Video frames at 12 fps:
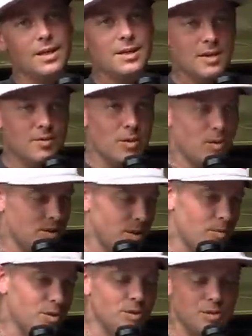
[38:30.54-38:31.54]
of course, I
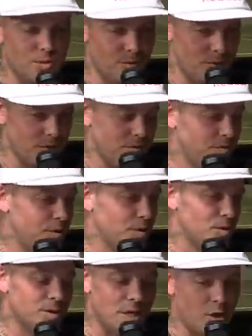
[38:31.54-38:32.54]
would do the, the
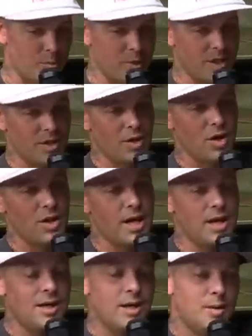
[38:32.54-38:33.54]
physical therapy and all
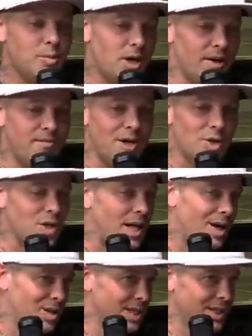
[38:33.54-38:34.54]
that, but I found an
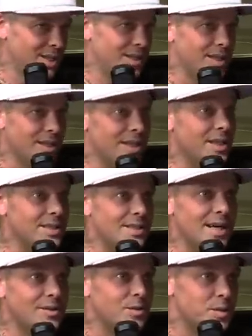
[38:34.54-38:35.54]
outlet in getting
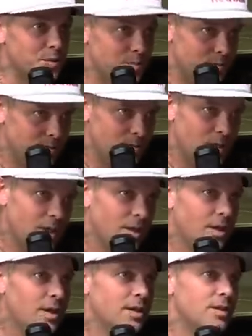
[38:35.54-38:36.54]
tattooed.
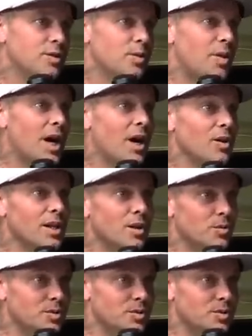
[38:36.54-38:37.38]
Mm. So my outlet was